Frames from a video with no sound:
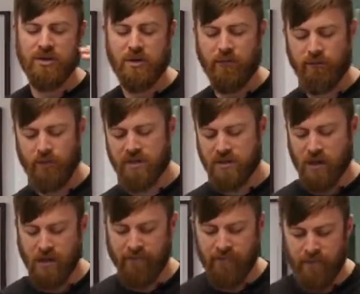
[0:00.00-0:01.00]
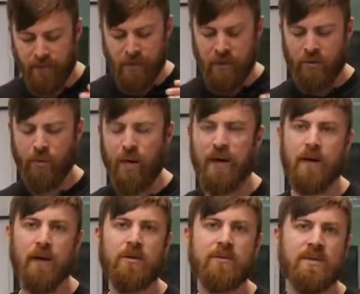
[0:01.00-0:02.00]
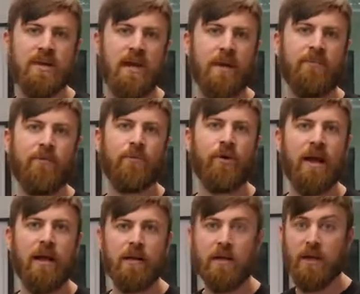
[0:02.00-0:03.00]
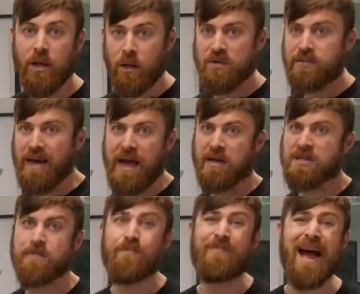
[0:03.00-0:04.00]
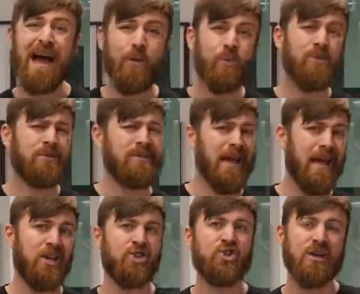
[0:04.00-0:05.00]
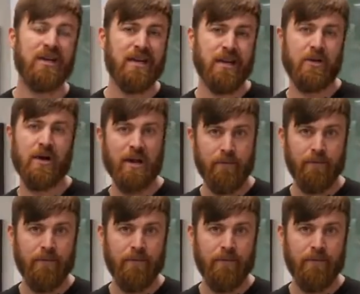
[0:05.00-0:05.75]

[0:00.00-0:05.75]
So first off, the way to understand hype from reality goes back to backwards engineering.